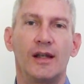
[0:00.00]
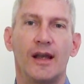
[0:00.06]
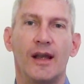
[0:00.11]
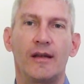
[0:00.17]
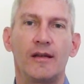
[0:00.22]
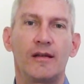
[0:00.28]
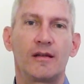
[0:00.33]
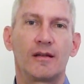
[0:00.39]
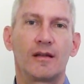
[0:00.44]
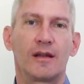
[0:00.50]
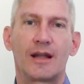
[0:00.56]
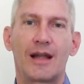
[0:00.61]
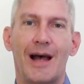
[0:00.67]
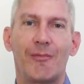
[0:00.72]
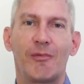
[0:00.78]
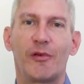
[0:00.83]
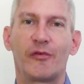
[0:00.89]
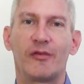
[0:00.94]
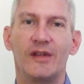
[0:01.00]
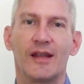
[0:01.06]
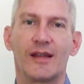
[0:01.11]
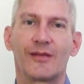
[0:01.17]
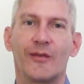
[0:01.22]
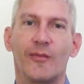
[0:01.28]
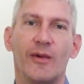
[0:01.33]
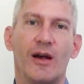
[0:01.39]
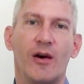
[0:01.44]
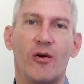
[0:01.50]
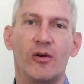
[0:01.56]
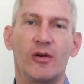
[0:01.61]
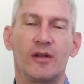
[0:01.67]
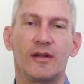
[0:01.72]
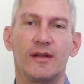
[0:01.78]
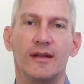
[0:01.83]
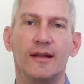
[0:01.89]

And in a couple of years from now,